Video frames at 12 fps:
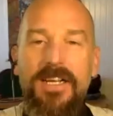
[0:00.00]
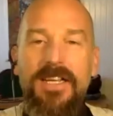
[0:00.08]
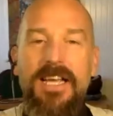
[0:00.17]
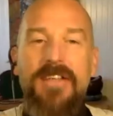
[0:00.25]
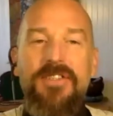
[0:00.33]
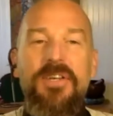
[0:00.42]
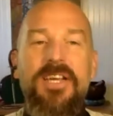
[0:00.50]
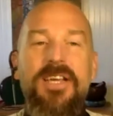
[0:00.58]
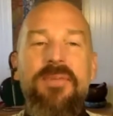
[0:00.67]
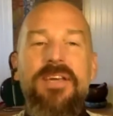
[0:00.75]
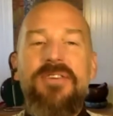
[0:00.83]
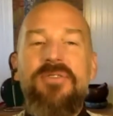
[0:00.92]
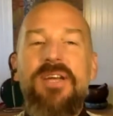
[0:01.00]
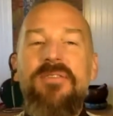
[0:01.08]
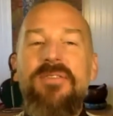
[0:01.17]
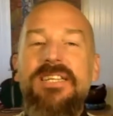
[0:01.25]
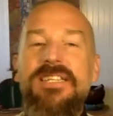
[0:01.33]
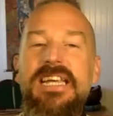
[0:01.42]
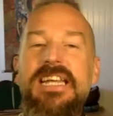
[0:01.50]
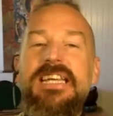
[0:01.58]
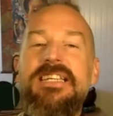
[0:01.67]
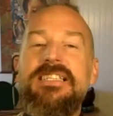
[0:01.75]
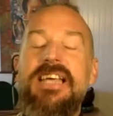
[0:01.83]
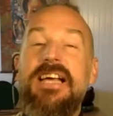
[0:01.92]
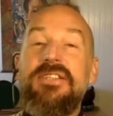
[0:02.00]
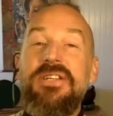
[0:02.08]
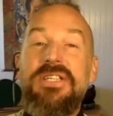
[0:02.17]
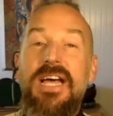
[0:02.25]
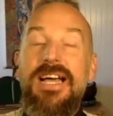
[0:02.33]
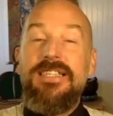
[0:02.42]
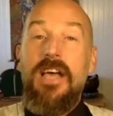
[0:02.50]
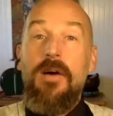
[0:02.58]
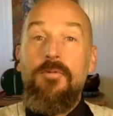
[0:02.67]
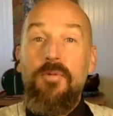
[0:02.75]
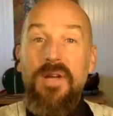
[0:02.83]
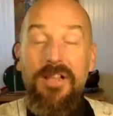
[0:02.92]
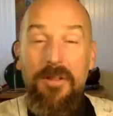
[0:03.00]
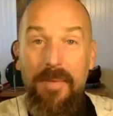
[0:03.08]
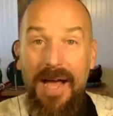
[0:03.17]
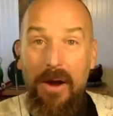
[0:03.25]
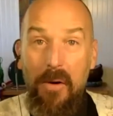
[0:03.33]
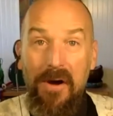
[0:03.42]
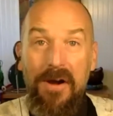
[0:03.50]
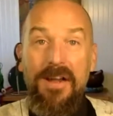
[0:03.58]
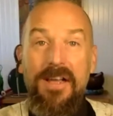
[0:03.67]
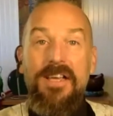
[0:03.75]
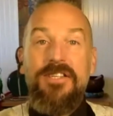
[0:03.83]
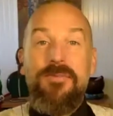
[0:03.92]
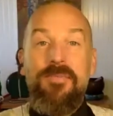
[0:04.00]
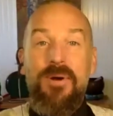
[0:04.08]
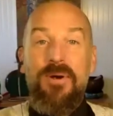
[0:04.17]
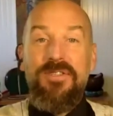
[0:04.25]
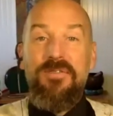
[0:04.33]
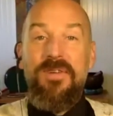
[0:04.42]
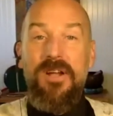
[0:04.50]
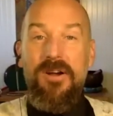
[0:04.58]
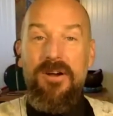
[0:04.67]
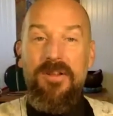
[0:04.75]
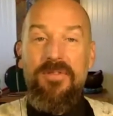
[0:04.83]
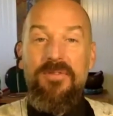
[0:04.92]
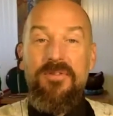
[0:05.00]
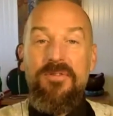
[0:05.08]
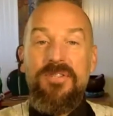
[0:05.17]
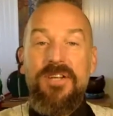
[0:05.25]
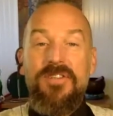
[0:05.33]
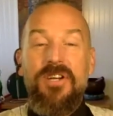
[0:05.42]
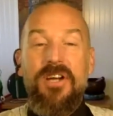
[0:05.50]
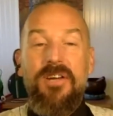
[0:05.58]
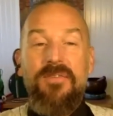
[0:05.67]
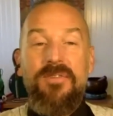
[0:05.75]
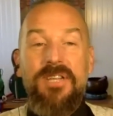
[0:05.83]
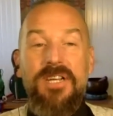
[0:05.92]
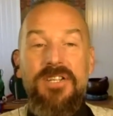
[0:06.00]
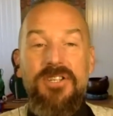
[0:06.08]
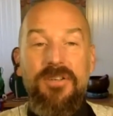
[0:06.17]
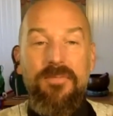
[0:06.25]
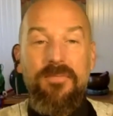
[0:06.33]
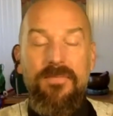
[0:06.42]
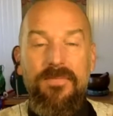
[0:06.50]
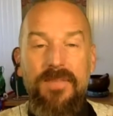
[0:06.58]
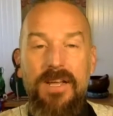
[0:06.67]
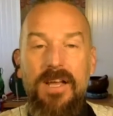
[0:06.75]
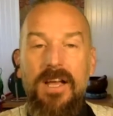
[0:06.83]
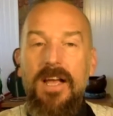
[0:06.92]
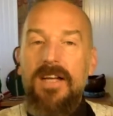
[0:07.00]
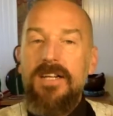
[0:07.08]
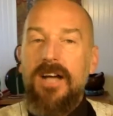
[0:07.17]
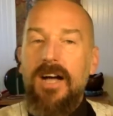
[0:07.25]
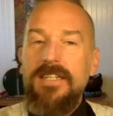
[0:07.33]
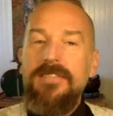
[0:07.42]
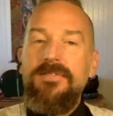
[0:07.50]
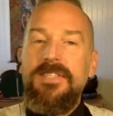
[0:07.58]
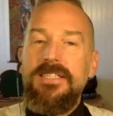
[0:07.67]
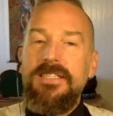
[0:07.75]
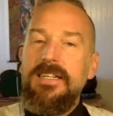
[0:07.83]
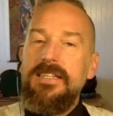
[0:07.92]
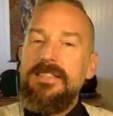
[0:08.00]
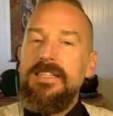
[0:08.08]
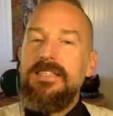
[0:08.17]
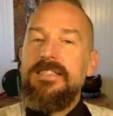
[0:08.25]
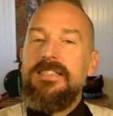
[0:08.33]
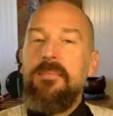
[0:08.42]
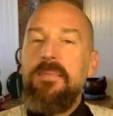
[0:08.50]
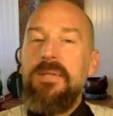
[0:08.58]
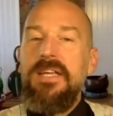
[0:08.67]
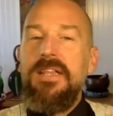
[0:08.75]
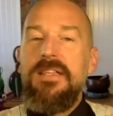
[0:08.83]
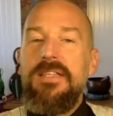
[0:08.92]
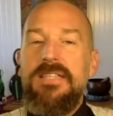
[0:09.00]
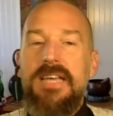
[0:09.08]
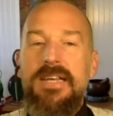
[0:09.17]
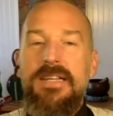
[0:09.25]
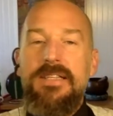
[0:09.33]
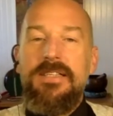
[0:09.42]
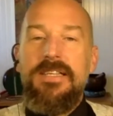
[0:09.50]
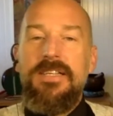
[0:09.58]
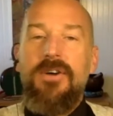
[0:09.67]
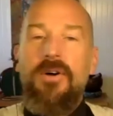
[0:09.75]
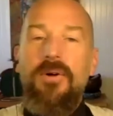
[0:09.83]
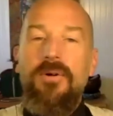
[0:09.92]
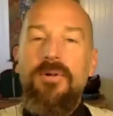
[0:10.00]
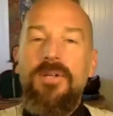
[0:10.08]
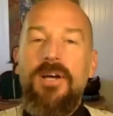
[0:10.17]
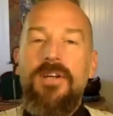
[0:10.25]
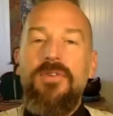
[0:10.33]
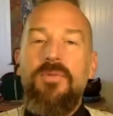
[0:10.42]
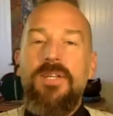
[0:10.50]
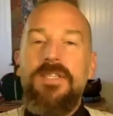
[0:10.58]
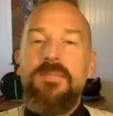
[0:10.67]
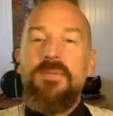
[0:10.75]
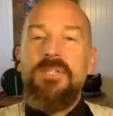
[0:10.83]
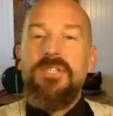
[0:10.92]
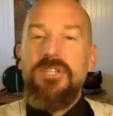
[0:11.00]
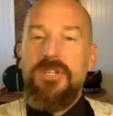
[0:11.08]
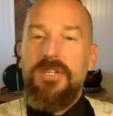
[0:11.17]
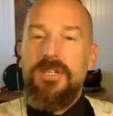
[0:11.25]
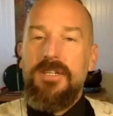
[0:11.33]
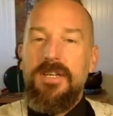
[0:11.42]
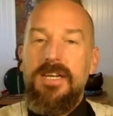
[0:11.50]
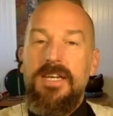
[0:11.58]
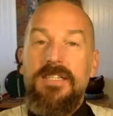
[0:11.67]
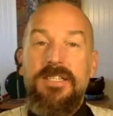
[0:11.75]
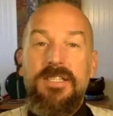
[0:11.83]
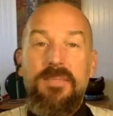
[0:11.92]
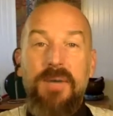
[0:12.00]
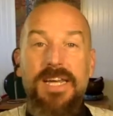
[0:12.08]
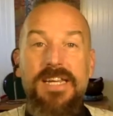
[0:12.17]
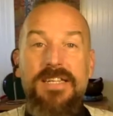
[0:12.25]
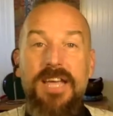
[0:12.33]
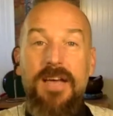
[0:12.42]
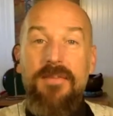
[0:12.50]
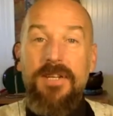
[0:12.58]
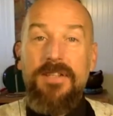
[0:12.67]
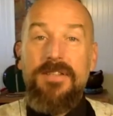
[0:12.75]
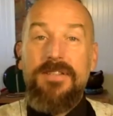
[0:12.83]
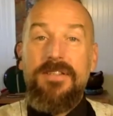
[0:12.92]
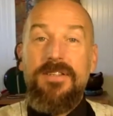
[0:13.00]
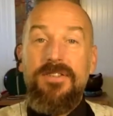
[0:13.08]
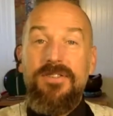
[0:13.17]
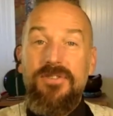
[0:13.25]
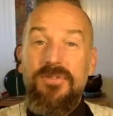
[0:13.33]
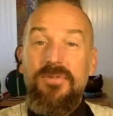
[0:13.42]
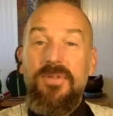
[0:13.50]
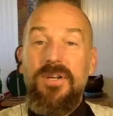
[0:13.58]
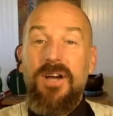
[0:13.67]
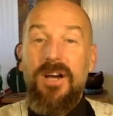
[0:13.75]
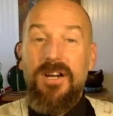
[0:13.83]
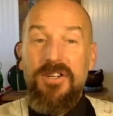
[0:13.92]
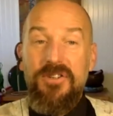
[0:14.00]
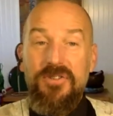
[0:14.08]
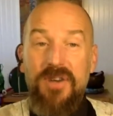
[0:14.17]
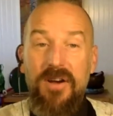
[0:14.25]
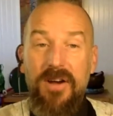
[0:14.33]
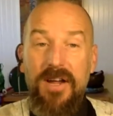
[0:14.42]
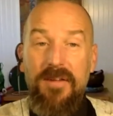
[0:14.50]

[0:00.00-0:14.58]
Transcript: Yeah, so it can be a dreadfully tedious exercise of willpower to persevere through such a conversation. Cognitive dissonance is simply the tendency to hold on to one's position despite evidence to the contrary.